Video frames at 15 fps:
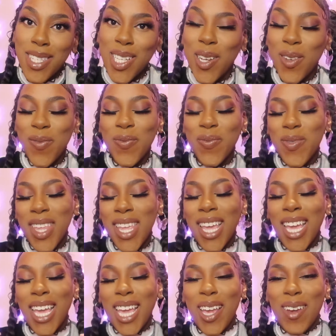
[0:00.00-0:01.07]
So
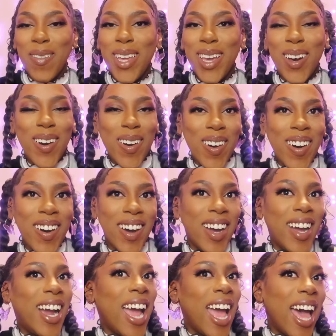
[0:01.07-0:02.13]
here we
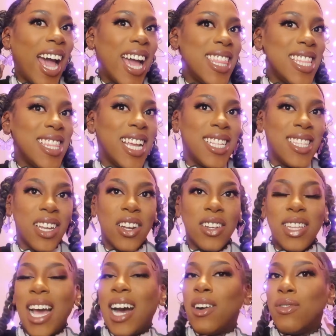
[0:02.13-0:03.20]
are. I think they
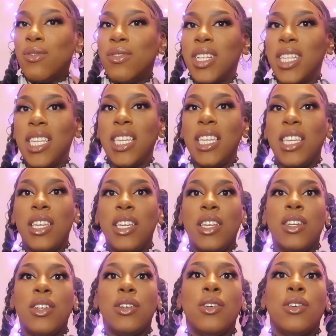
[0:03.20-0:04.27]
turned out really
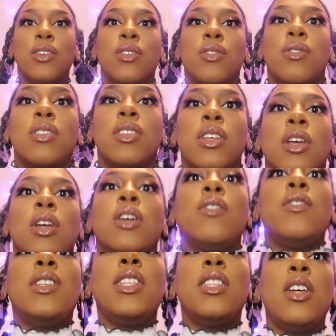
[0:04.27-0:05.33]
cute,
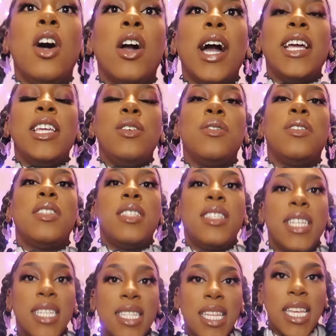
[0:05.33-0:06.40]
really long. I used
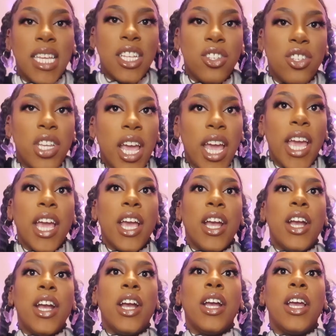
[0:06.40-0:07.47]
60-inch
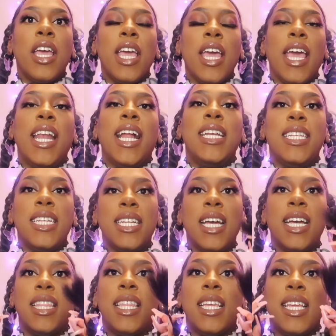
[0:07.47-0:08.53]
hair and I did
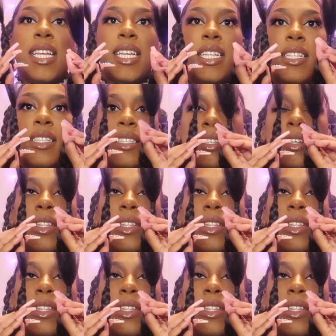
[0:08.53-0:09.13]
cut the ends so